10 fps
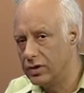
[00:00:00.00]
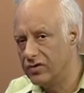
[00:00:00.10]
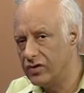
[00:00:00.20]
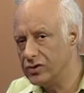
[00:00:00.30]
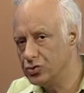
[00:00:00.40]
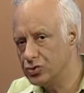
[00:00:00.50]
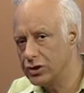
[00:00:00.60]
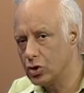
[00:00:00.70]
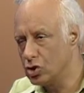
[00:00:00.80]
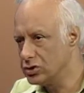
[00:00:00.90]
If I
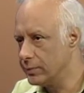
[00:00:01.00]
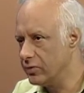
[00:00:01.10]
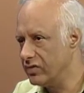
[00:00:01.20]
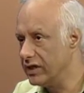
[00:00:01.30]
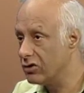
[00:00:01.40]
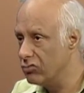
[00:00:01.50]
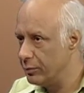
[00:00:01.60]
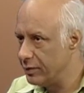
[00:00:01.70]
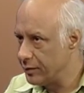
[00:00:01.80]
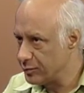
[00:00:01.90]
use the concept of an
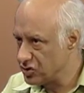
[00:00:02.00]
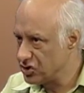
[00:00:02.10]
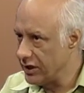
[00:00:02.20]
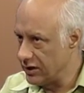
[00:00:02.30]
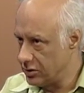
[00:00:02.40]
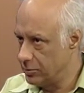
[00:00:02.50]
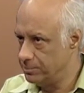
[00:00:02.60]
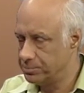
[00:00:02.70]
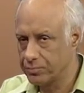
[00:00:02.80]
equilibrium state,